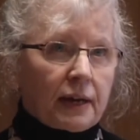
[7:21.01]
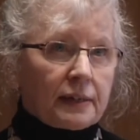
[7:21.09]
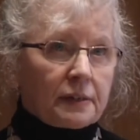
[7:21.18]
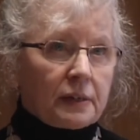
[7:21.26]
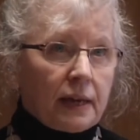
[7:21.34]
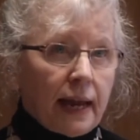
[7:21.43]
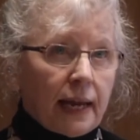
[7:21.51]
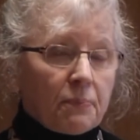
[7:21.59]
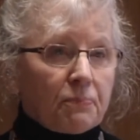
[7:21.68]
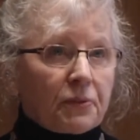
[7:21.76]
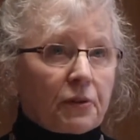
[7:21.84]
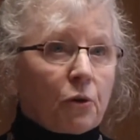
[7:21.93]
under the
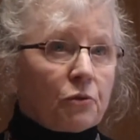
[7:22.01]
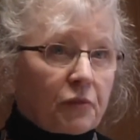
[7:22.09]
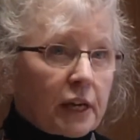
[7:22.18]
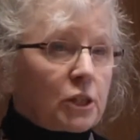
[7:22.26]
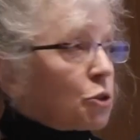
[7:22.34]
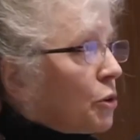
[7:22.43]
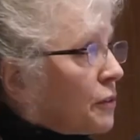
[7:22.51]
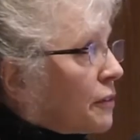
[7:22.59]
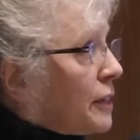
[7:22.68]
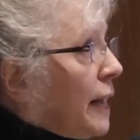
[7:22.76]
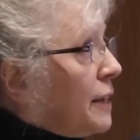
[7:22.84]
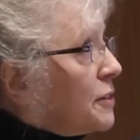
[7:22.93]
names of their
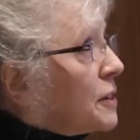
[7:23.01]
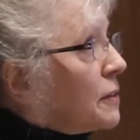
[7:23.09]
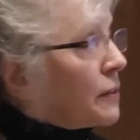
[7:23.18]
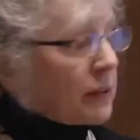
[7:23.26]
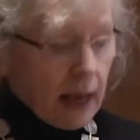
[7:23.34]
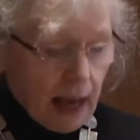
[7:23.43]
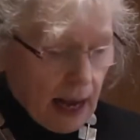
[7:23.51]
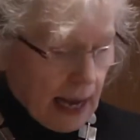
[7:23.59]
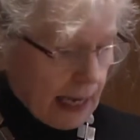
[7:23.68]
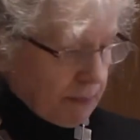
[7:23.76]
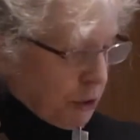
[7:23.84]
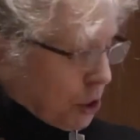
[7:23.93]
translators.
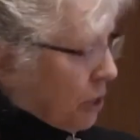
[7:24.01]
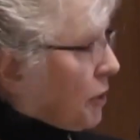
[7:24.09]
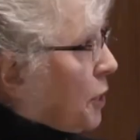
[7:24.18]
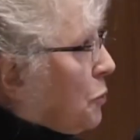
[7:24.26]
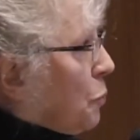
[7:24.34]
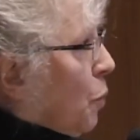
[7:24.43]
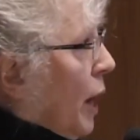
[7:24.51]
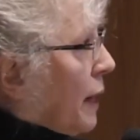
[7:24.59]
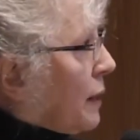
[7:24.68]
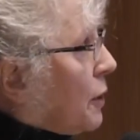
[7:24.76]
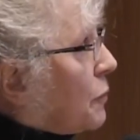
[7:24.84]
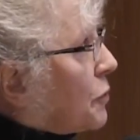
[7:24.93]
I'm showing you
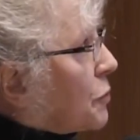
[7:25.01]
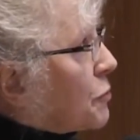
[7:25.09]
one of the